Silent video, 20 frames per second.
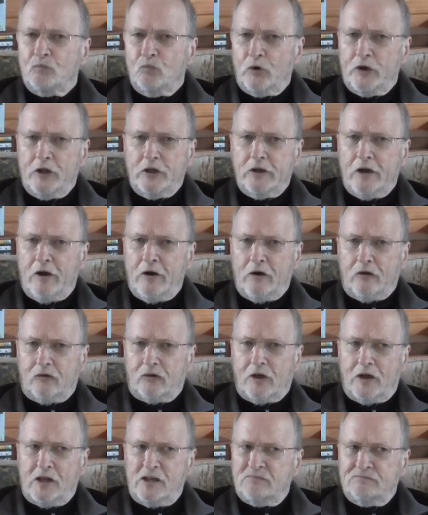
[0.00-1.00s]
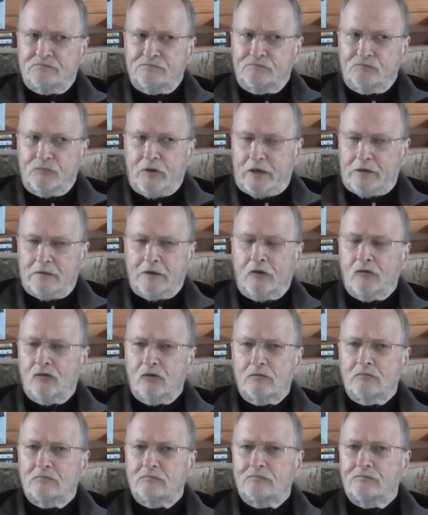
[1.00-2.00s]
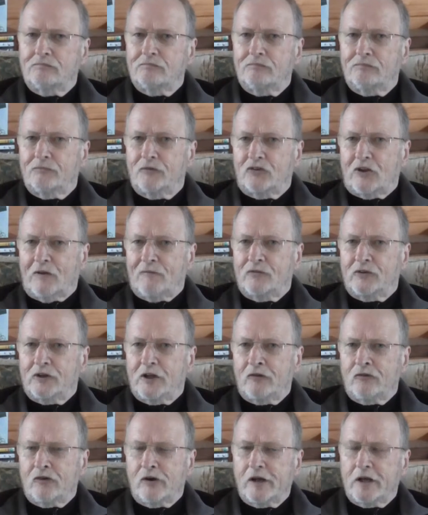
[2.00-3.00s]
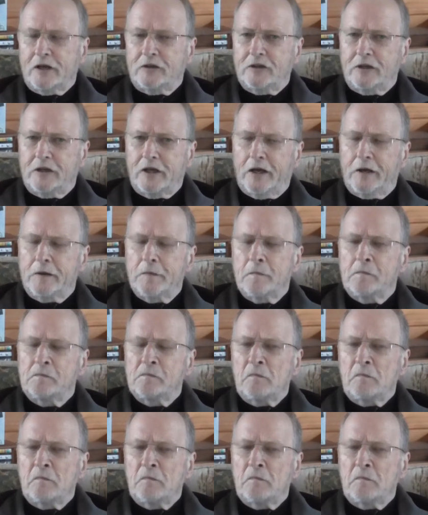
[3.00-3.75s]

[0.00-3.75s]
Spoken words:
when you're down at, say, 170, 180k.